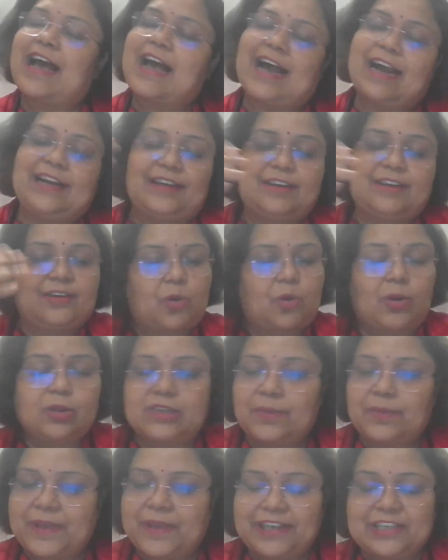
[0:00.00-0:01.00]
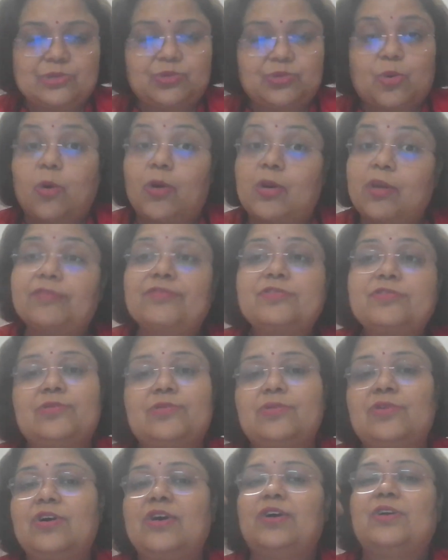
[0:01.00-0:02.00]
and all the best to all of
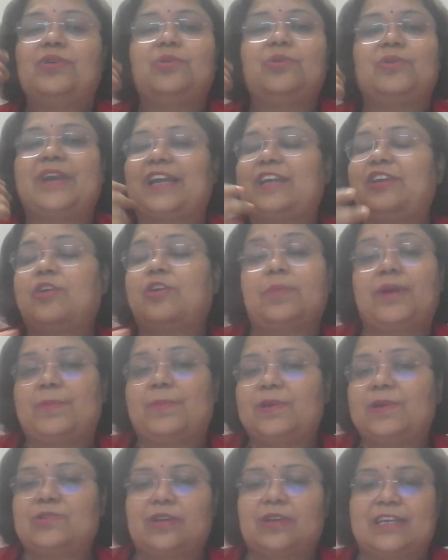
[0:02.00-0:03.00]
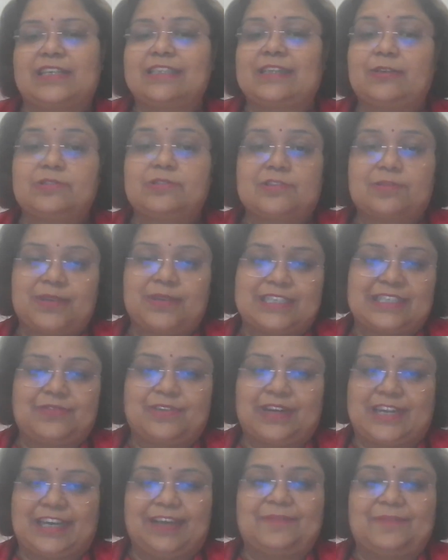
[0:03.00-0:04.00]
you to get your babies on exclusive
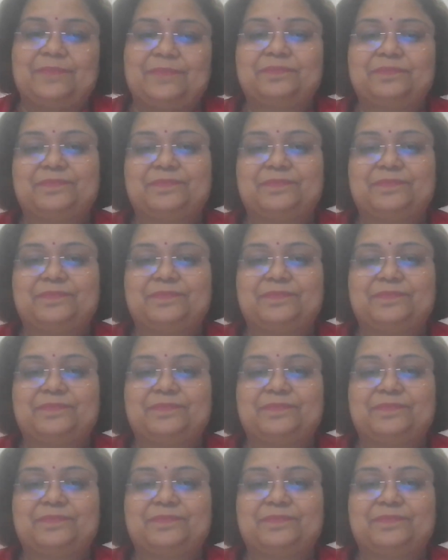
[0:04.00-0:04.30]
breastfeeding.